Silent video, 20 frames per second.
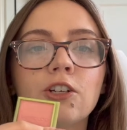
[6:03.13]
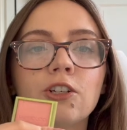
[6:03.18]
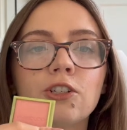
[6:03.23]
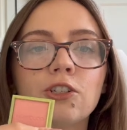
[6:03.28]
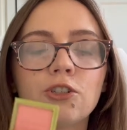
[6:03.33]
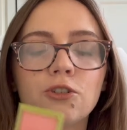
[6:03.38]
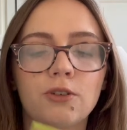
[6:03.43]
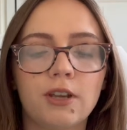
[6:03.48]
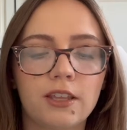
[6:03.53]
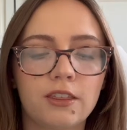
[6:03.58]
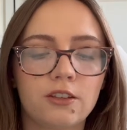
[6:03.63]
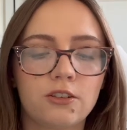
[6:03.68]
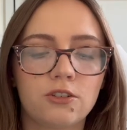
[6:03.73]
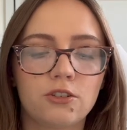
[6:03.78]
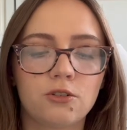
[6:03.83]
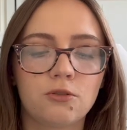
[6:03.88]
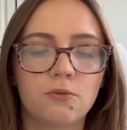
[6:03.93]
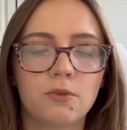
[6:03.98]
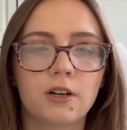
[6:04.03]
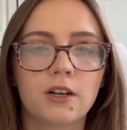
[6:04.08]
to get this
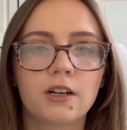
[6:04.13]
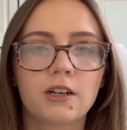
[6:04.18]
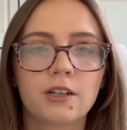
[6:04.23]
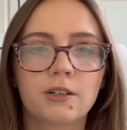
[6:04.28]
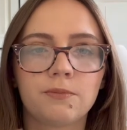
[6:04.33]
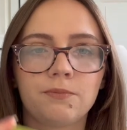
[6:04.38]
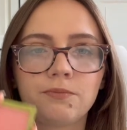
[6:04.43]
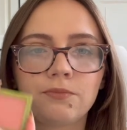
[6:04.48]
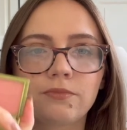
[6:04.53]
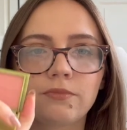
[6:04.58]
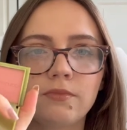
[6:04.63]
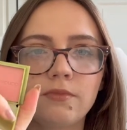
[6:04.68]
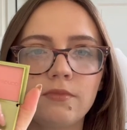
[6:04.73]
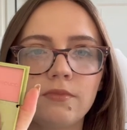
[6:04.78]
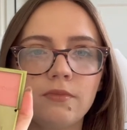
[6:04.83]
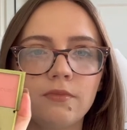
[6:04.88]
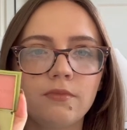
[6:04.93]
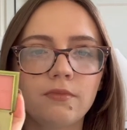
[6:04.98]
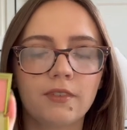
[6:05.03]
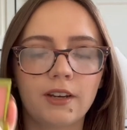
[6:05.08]
to work.
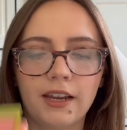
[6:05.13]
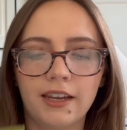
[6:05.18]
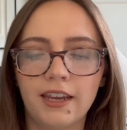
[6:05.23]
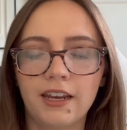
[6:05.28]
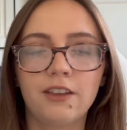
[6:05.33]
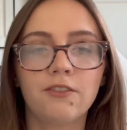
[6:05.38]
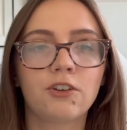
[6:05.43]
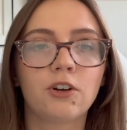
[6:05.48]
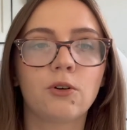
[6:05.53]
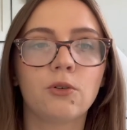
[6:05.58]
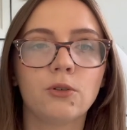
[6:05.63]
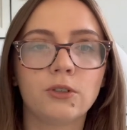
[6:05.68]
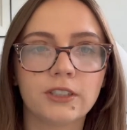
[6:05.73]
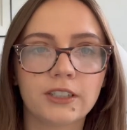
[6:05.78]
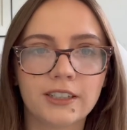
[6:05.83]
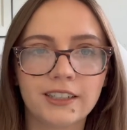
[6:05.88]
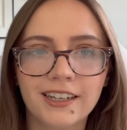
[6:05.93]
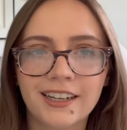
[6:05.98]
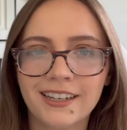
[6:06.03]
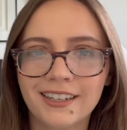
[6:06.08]
I can't even hold it.